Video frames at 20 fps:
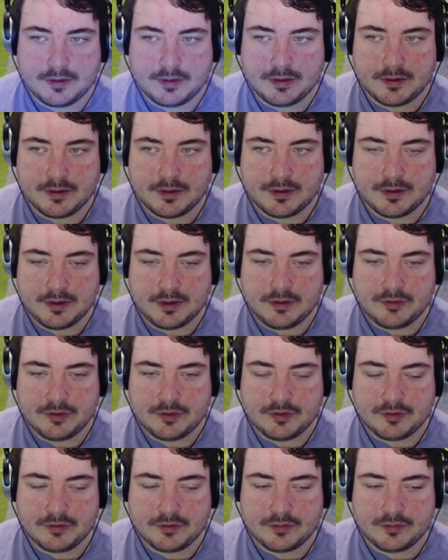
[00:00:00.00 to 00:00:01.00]
Uh, he's
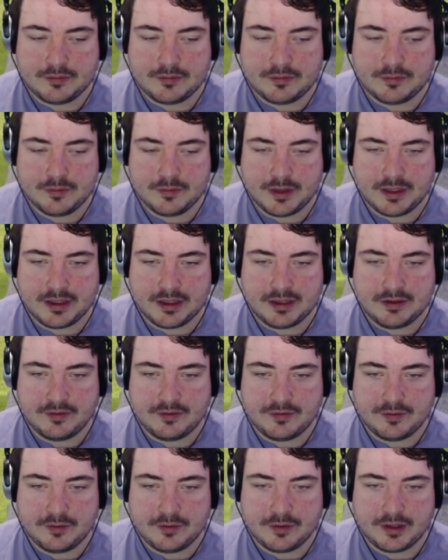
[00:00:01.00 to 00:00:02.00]
on, well, in the
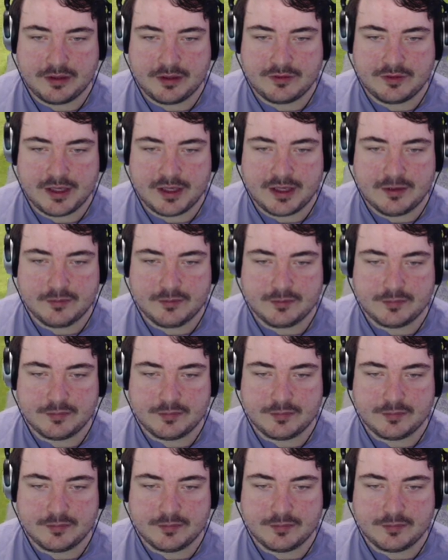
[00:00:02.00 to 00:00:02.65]
40s now.